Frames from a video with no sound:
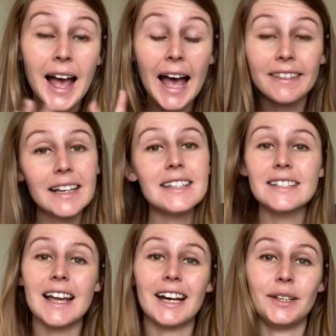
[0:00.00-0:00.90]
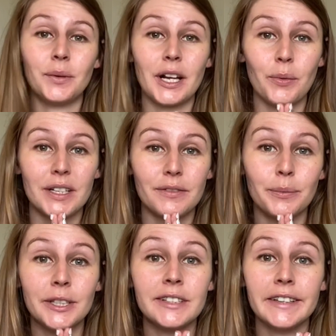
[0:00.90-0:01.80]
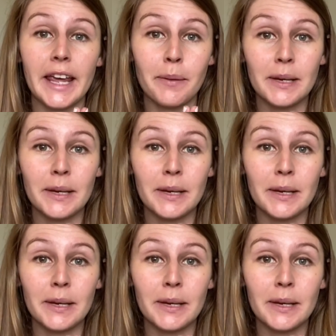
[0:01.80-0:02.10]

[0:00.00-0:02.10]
and that's exactly what I want from you today.